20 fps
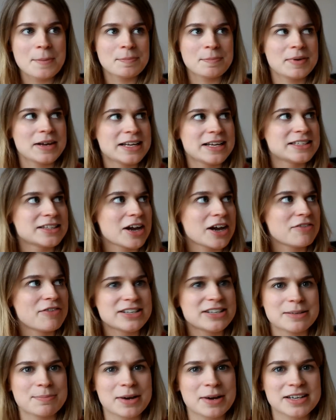pleased that I
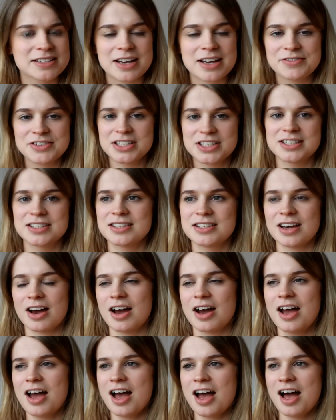read it, because
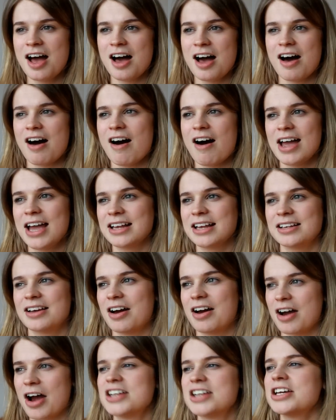
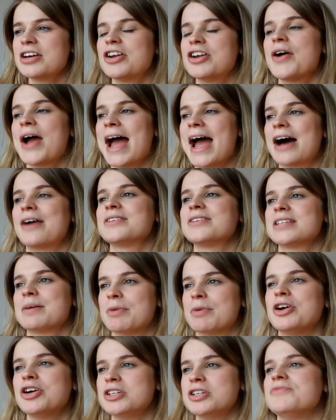I don't know how
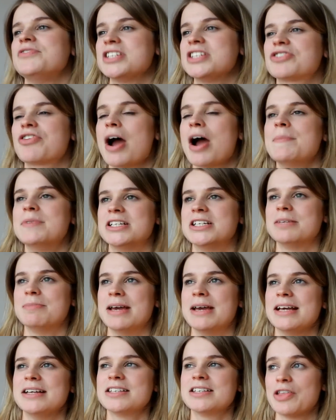someone could have described it to
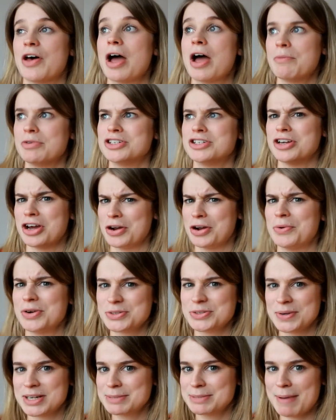me so that I would know what
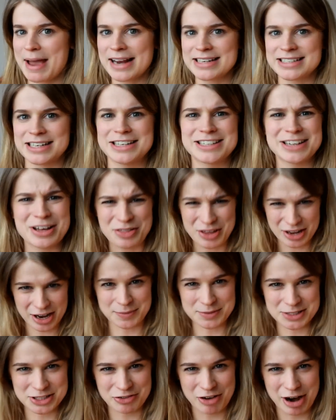to expect, and I don't think
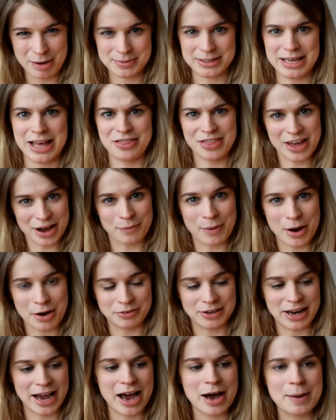I'm describing it that
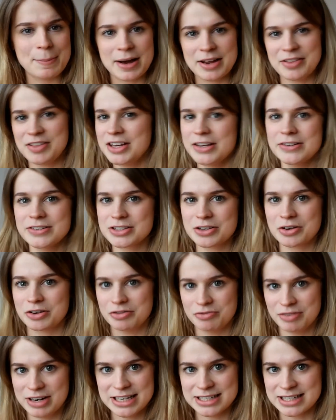well now, but I think you just
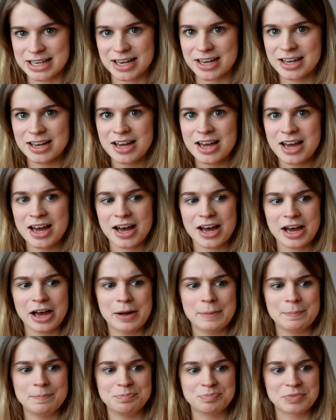gotta read it
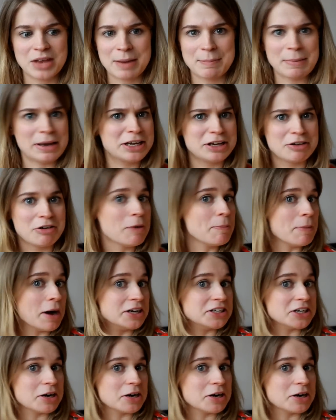and make your own mind